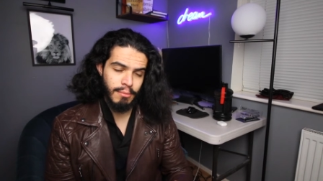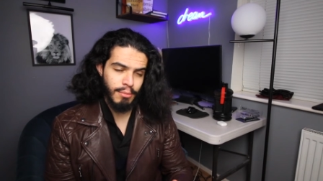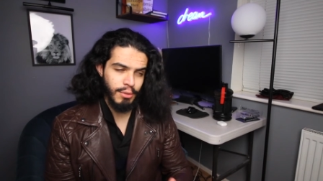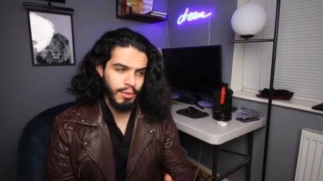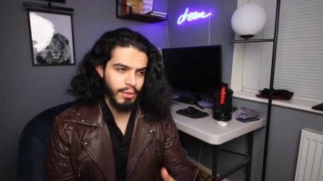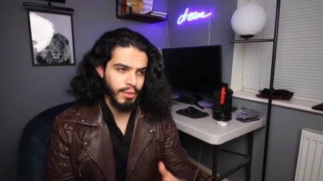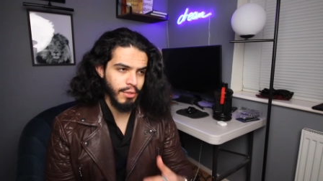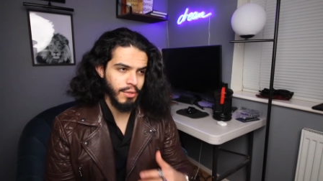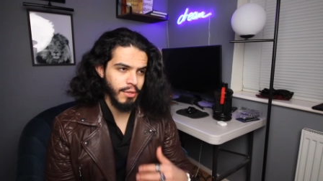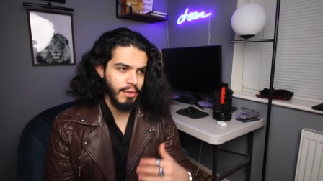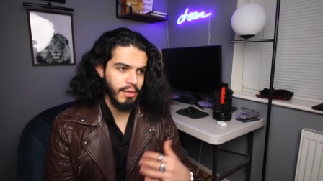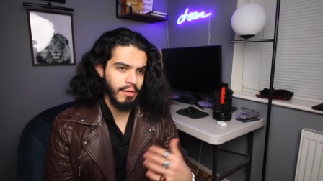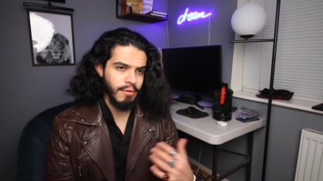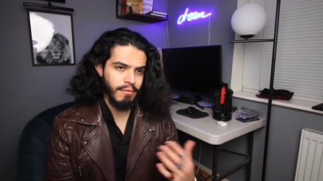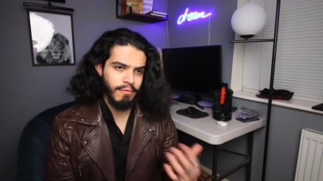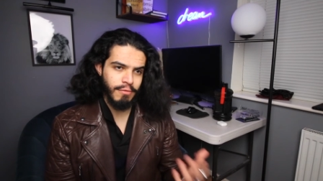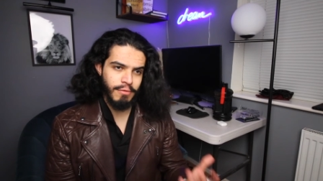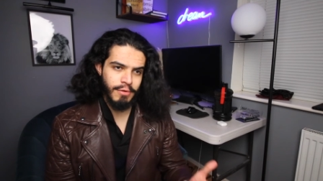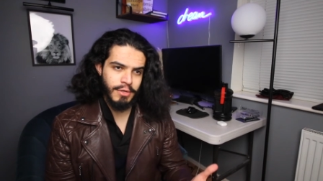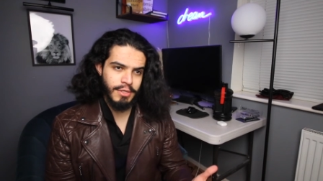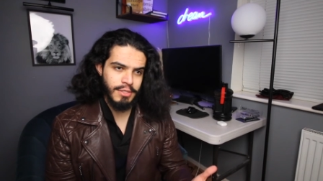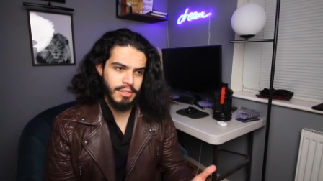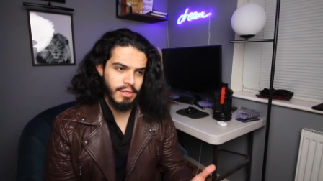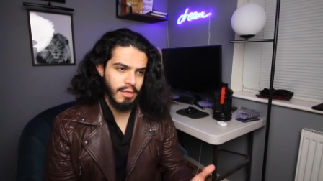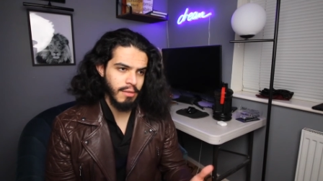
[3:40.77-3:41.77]
But you can't,
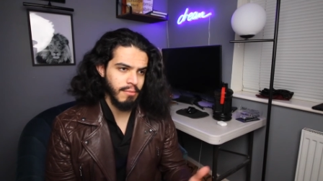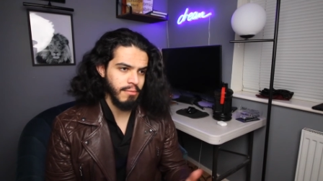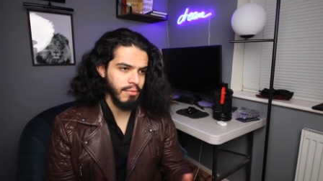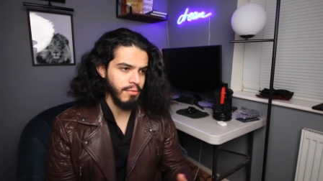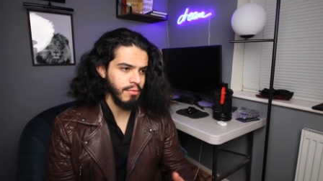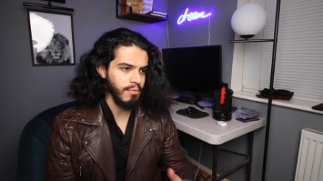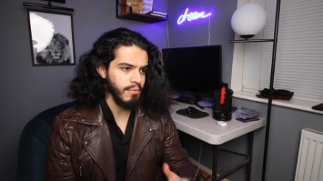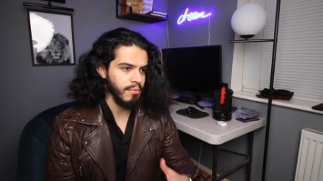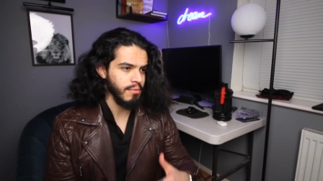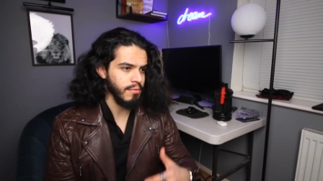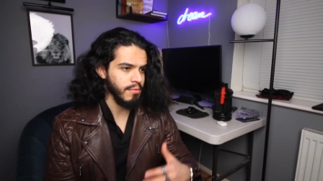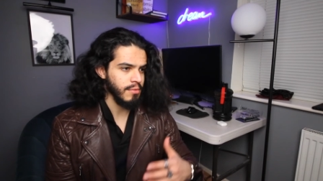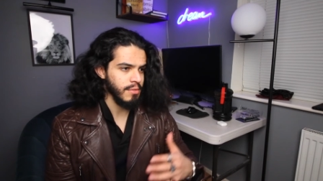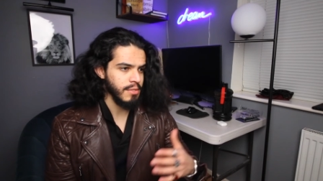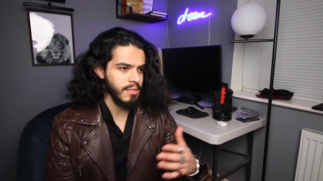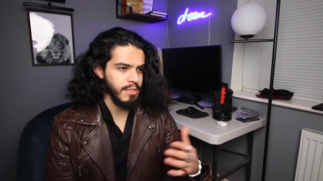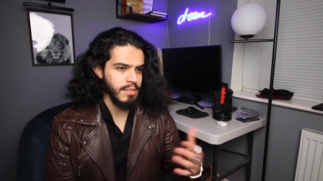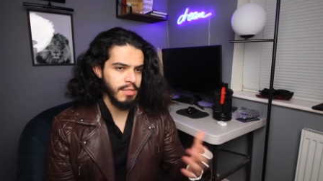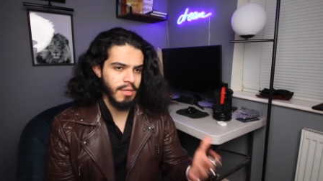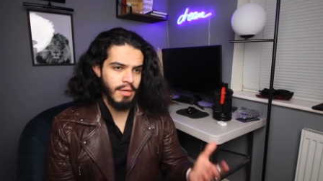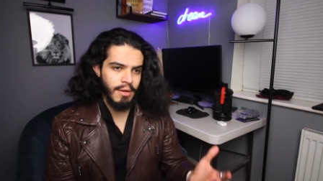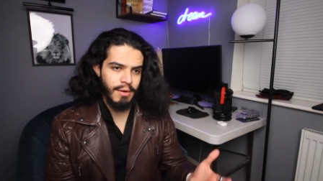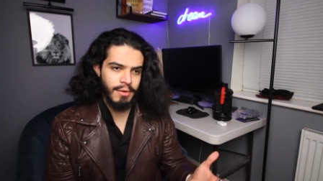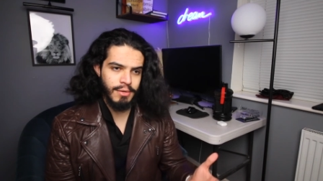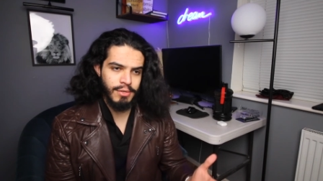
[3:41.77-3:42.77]
for example,
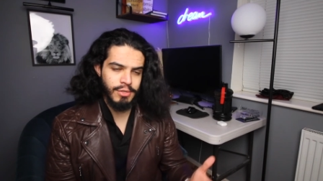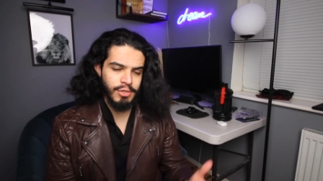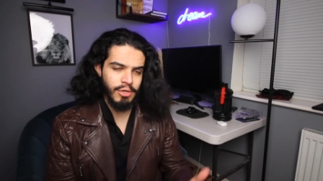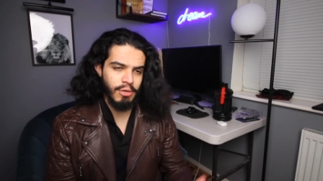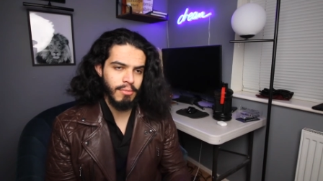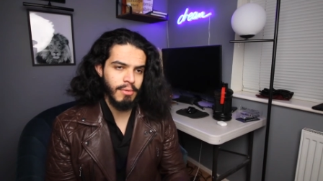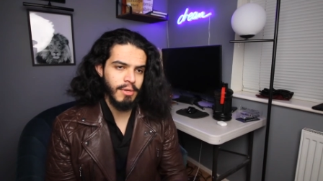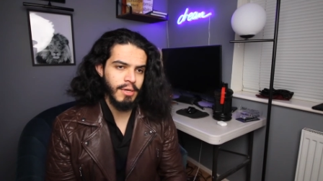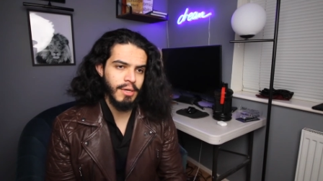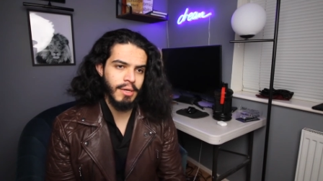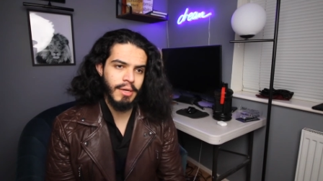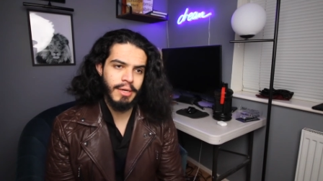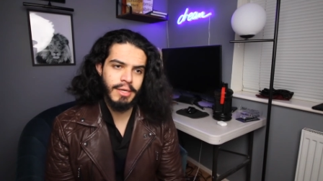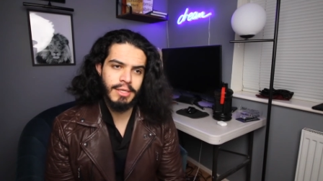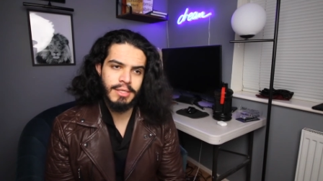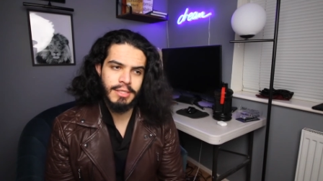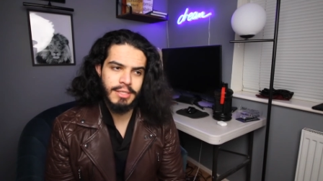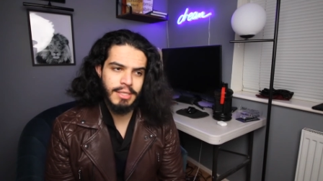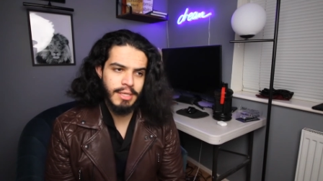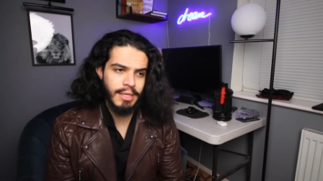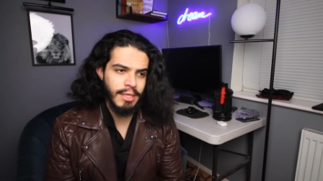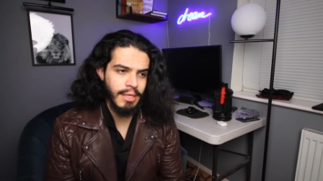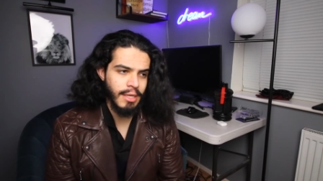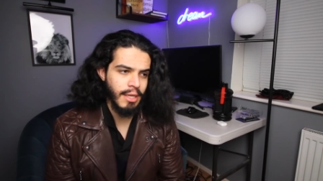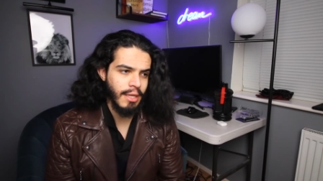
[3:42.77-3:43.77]
start a job at
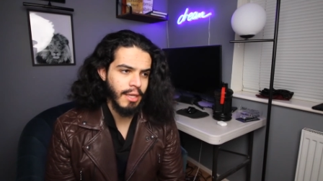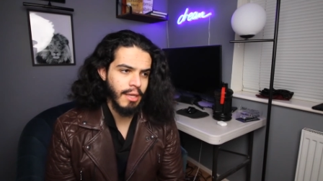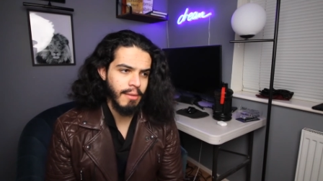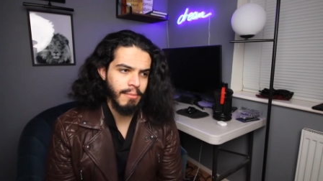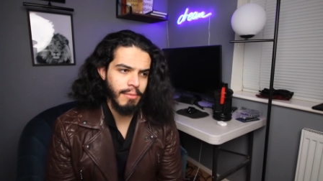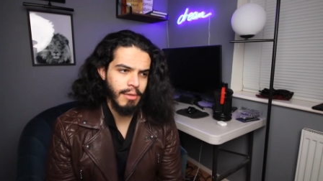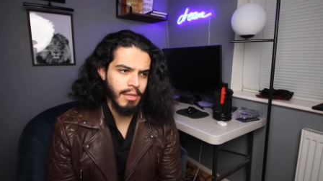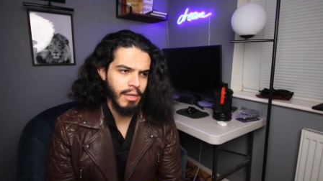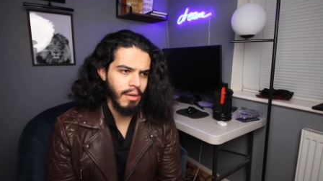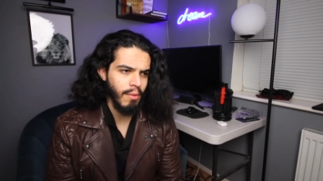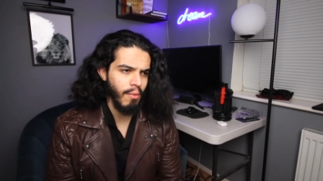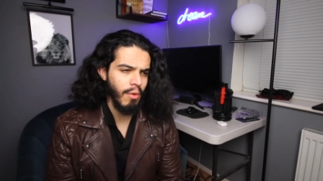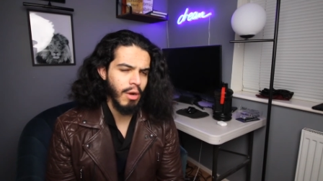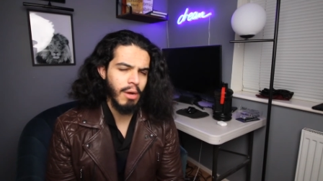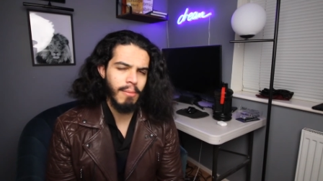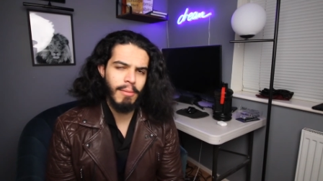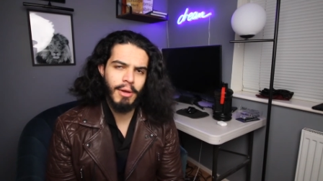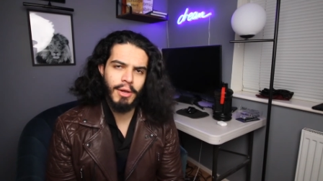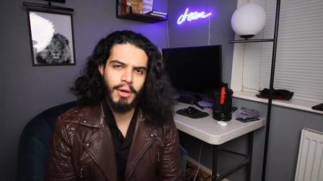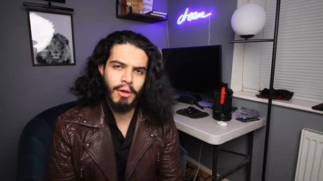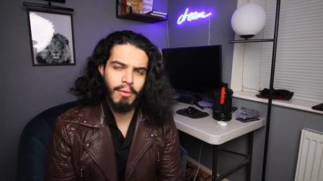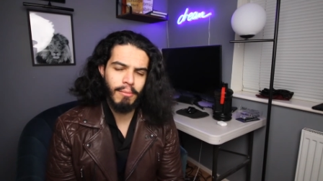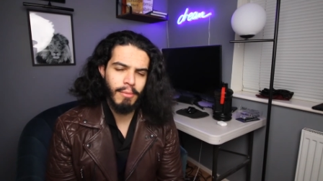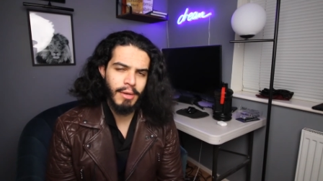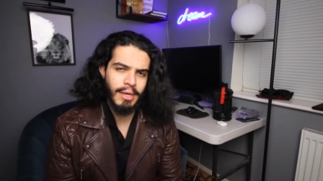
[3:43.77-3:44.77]
19 and then be like, why am
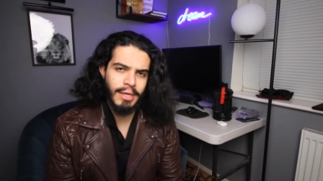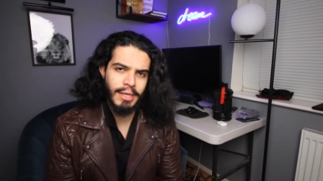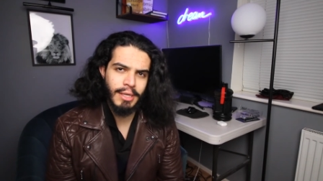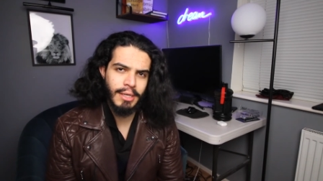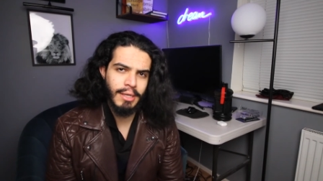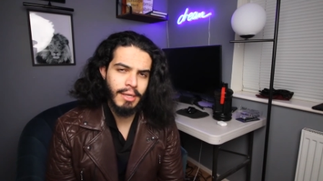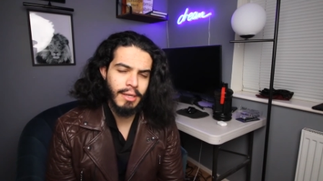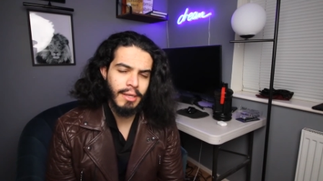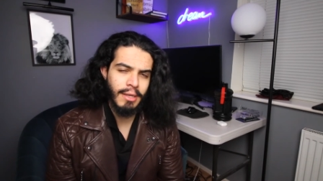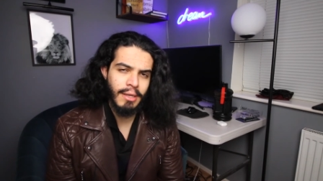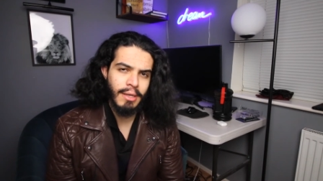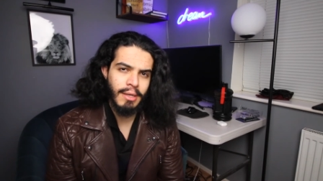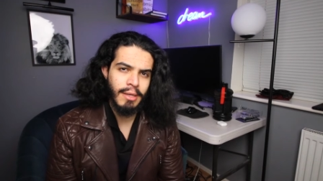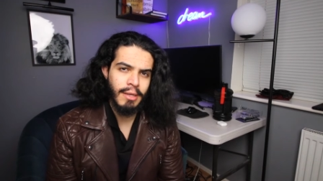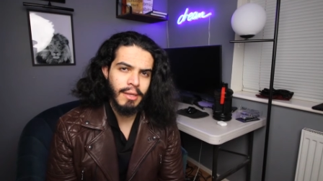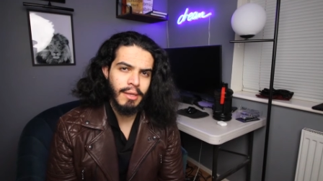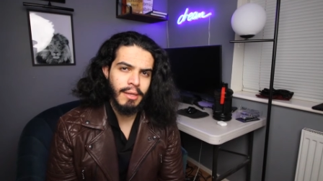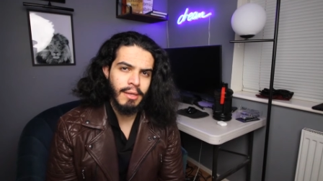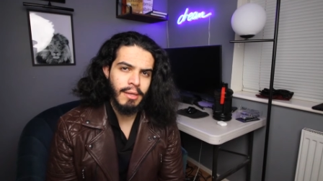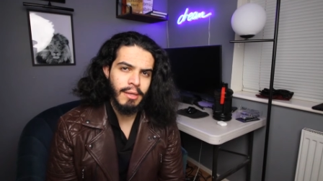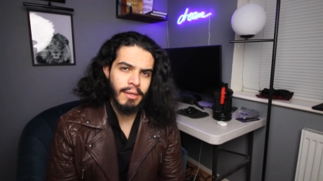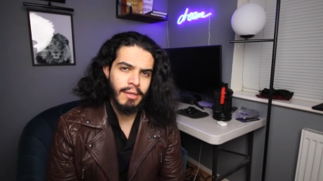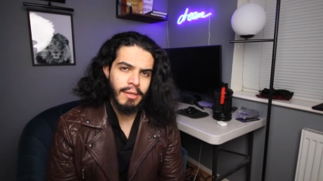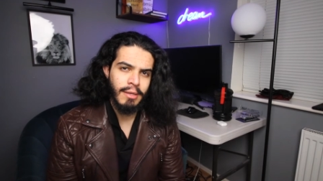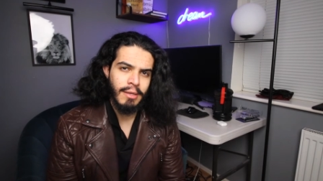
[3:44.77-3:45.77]
I not making
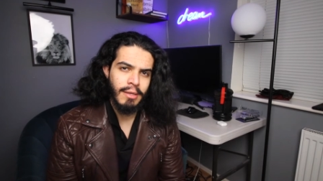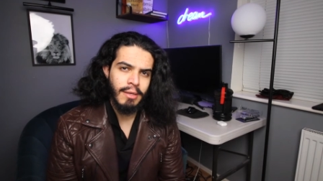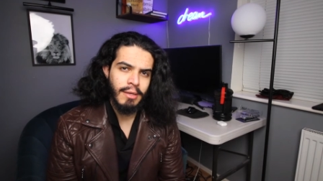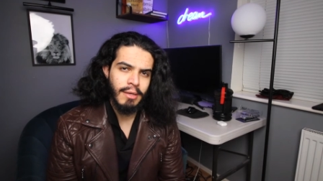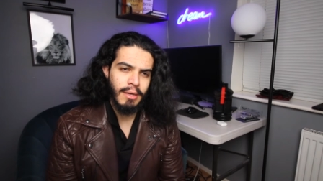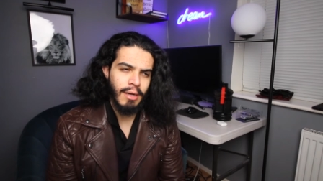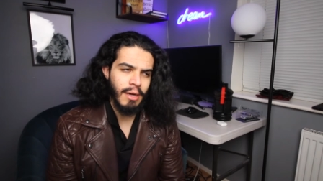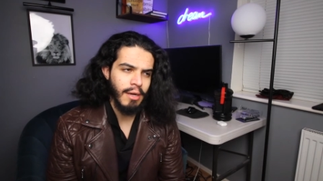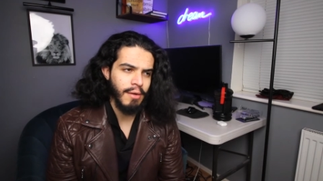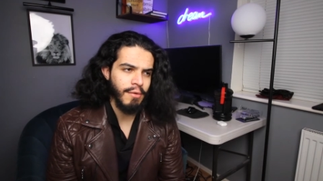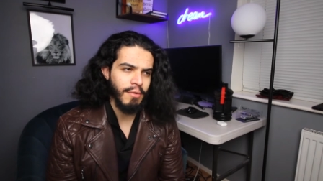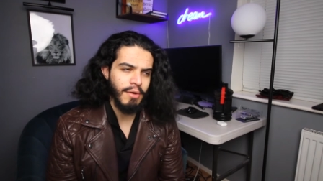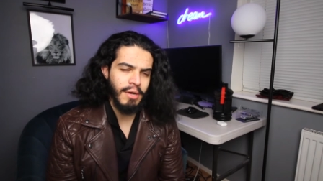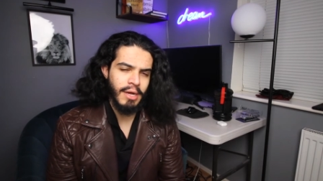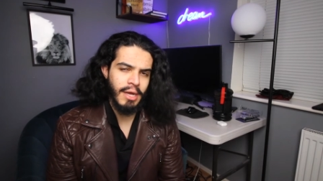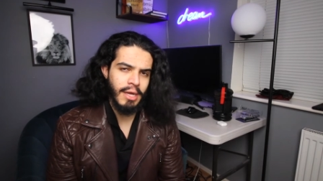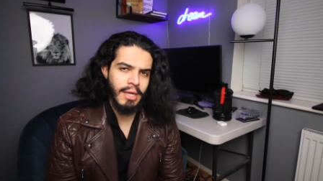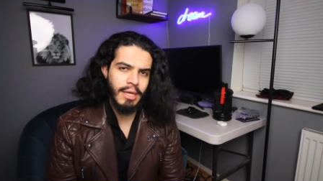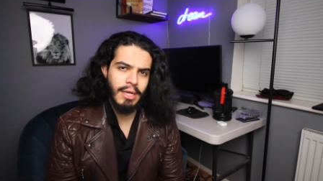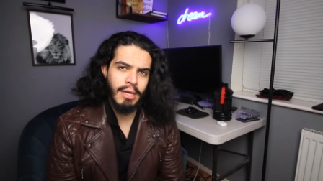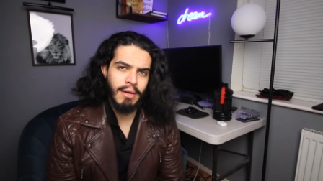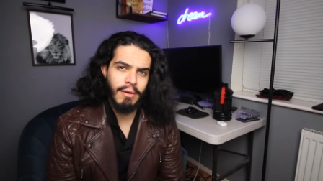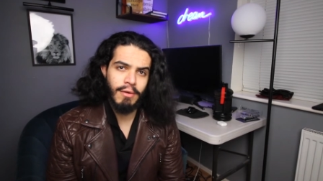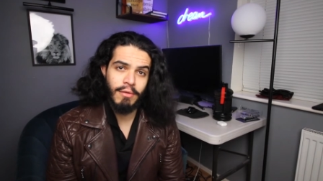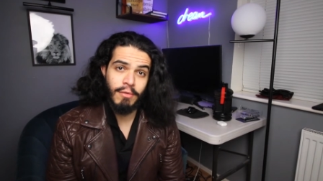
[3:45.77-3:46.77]
100k a
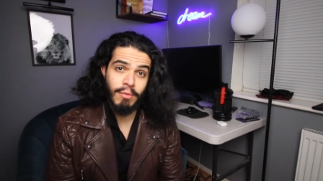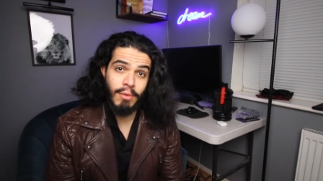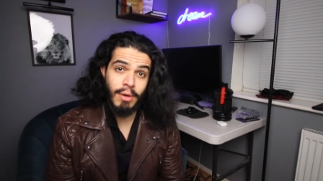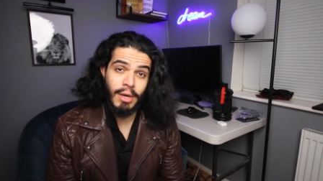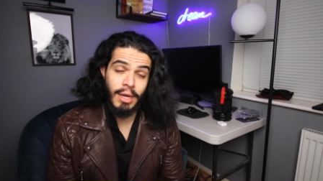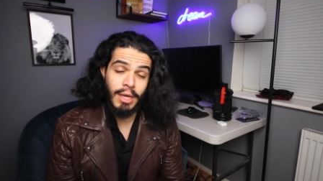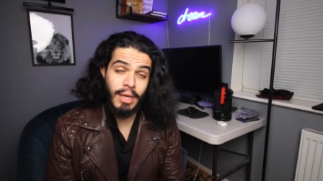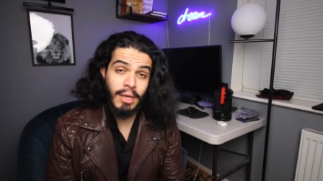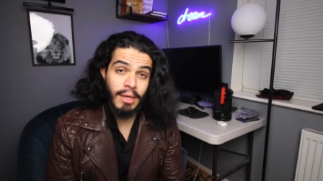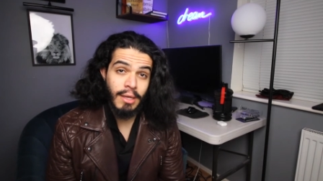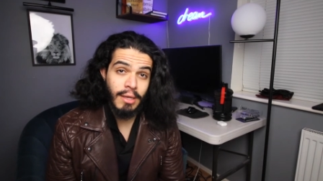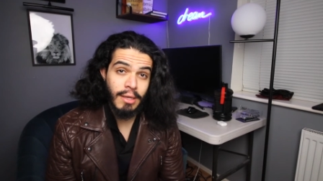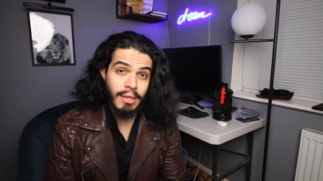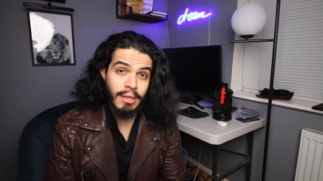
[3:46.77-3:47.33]
year at 20?